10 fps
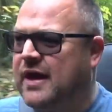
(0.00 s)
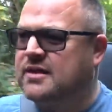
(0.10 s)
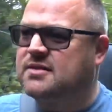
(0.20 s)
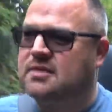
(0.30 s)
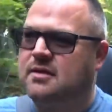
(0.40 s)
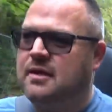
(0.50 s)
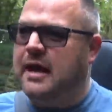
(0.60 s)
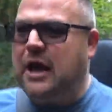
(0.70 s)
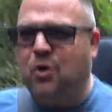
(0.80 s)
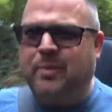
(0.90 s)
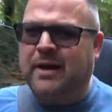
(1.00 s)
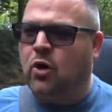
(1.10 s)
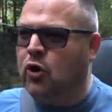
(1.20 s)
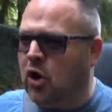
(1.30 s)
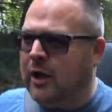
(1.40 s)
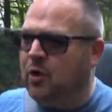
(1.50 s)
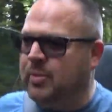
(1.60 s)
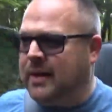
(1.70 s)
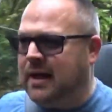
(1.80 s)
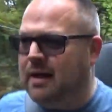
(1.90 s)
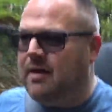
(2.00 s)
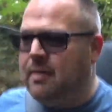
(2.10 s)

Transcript: that's helping it or not helping it,